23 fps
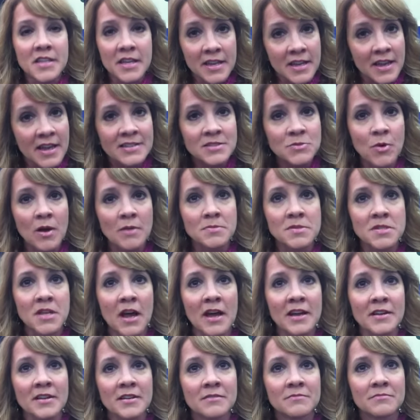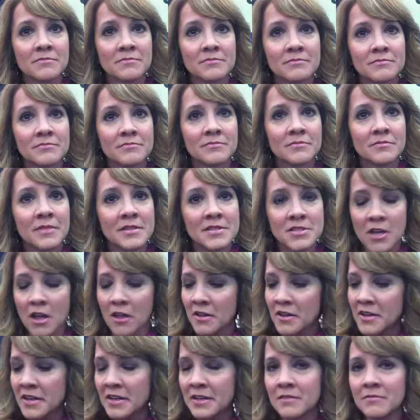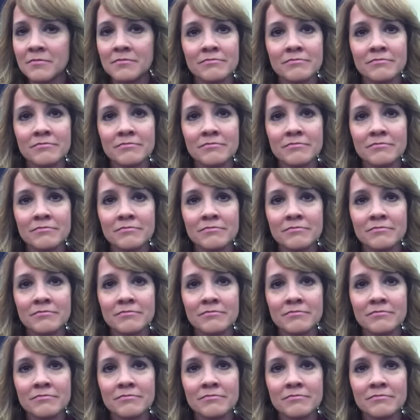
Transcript: TEA's website. Right all I did.